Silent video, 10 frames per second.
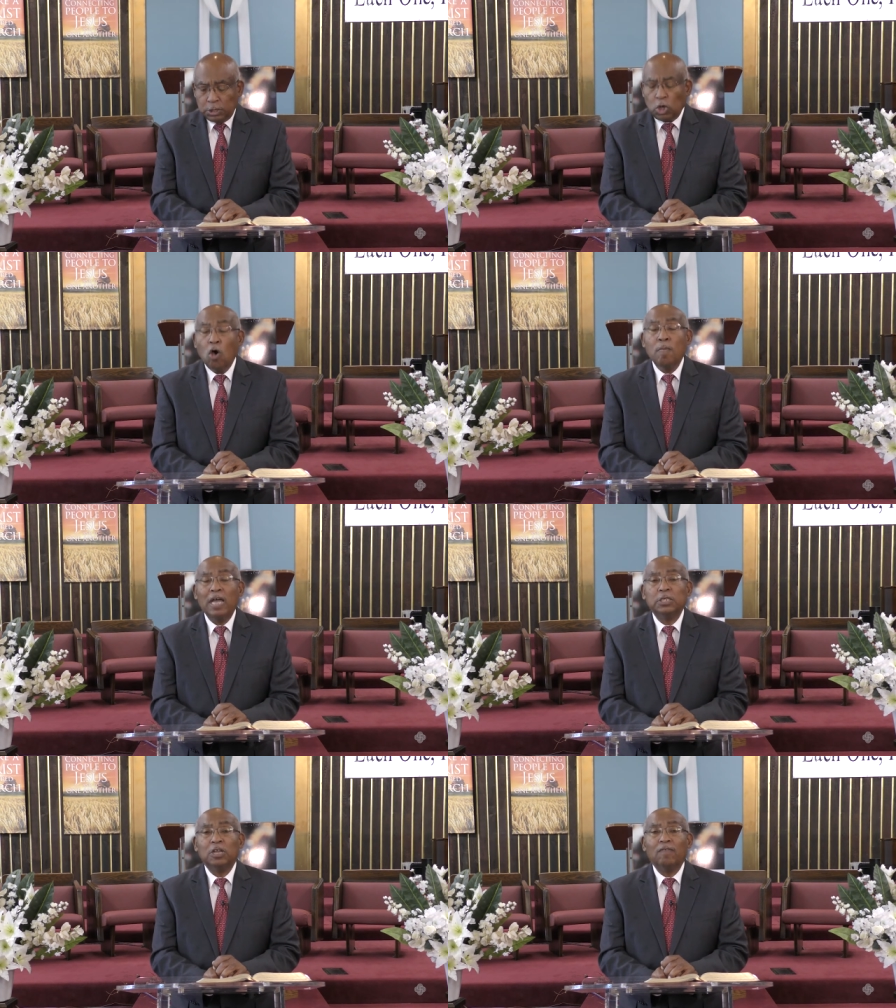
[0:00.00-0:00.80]
So
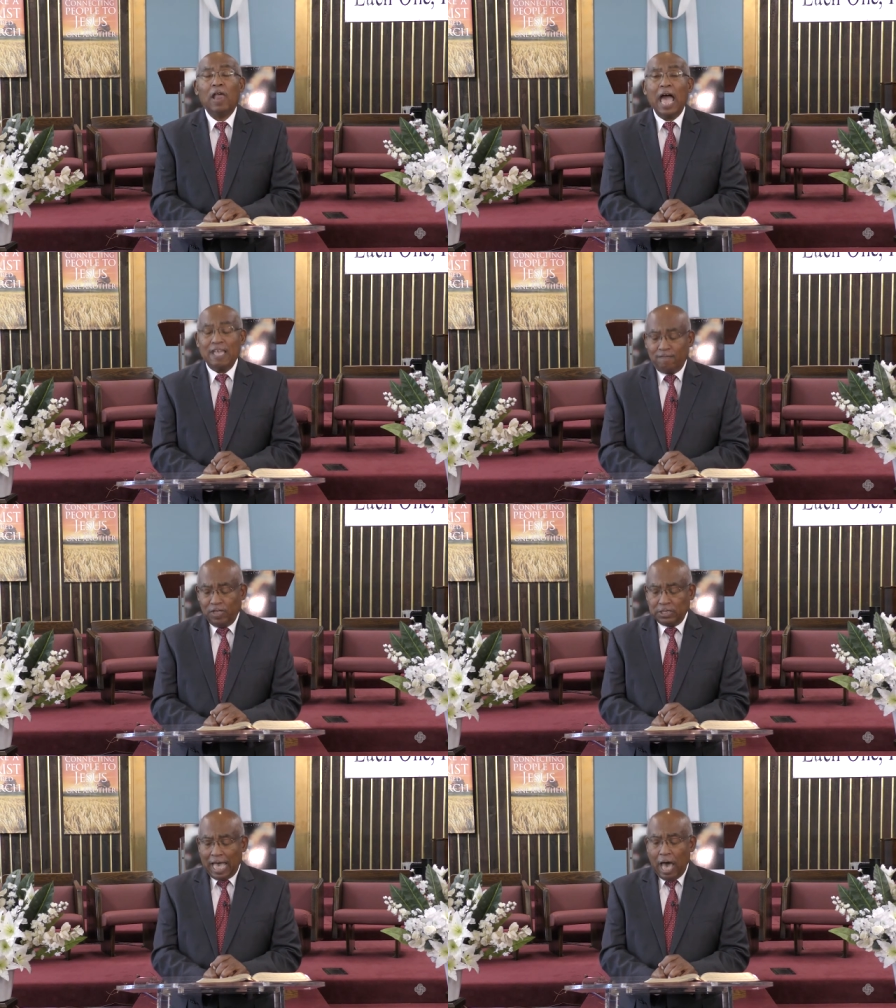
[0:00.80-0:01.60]
much of
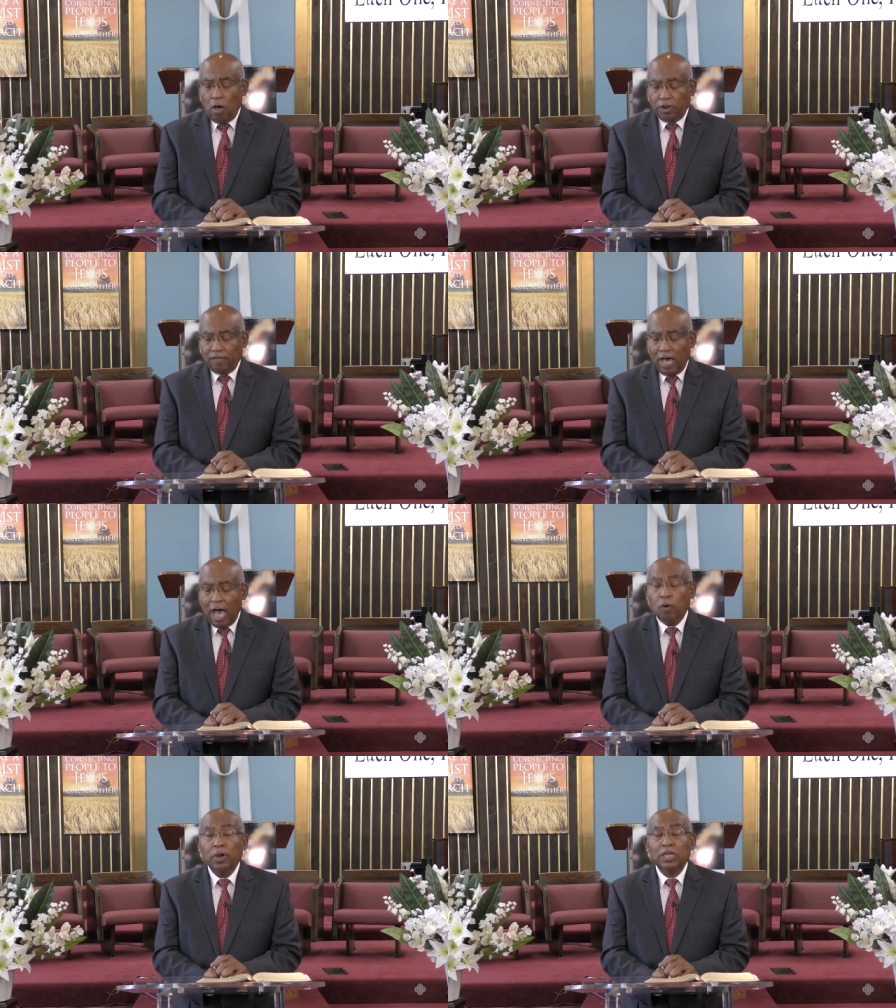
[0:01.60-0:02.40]
life is out of
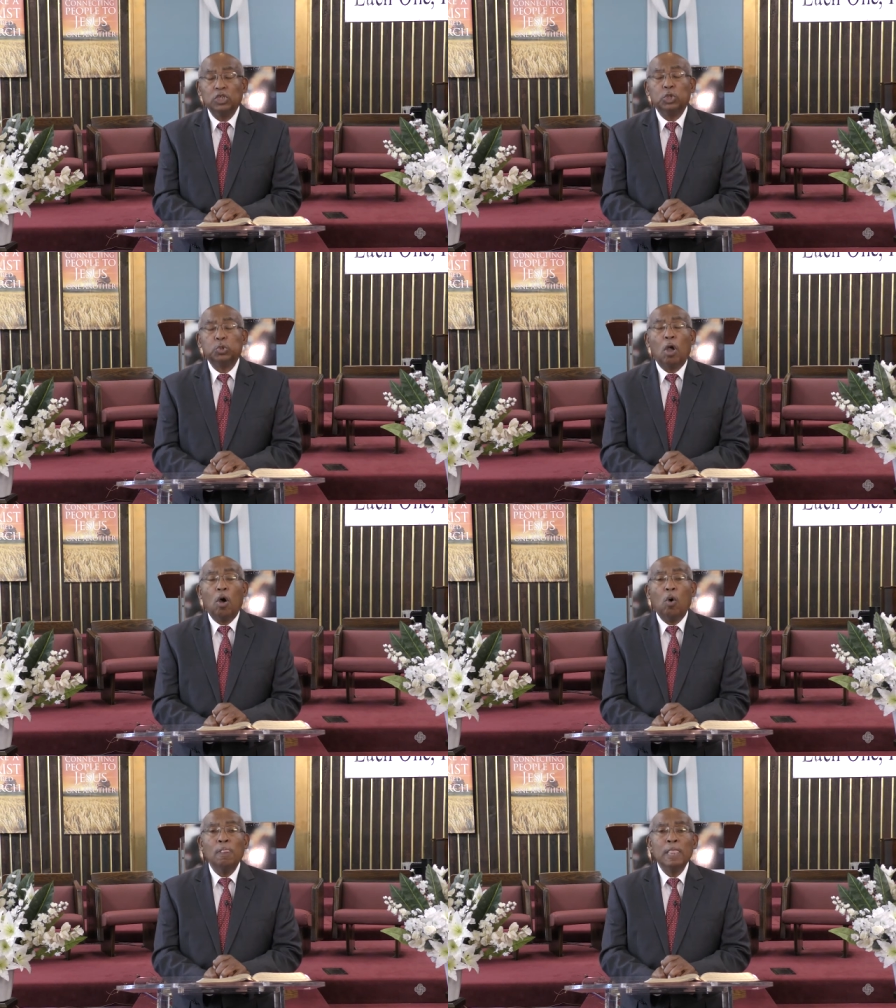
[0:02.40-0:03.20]
our
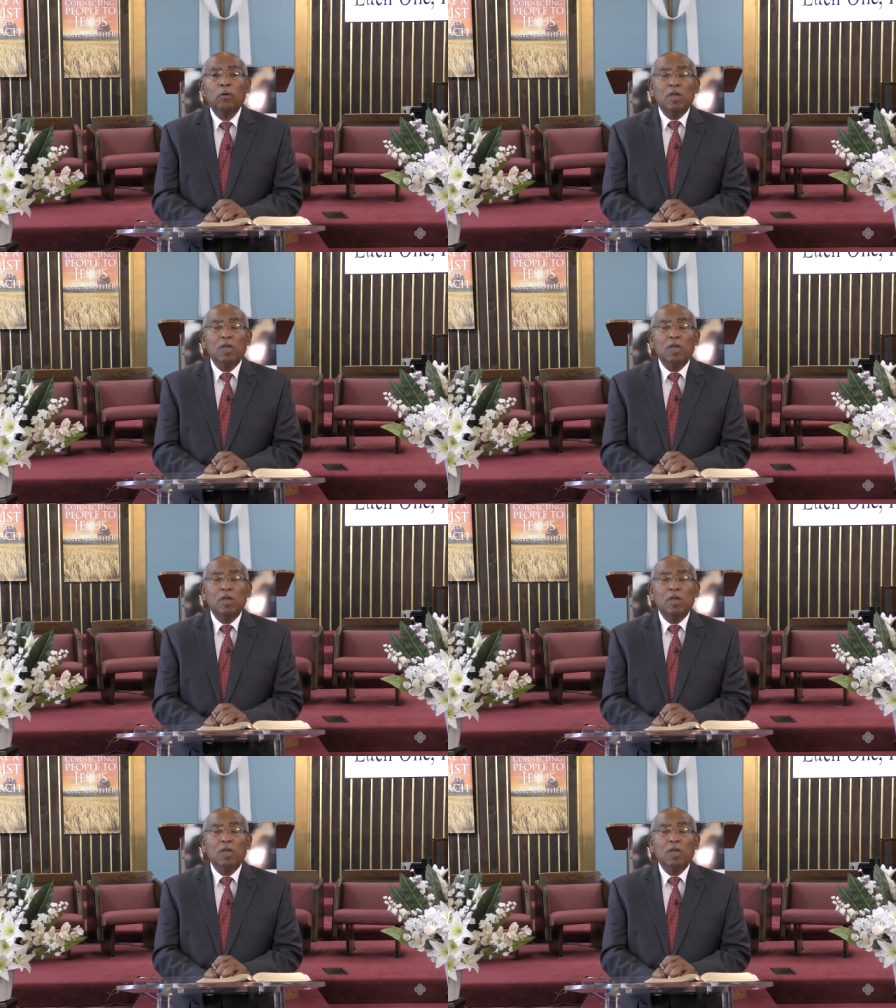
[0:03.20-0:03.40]
control.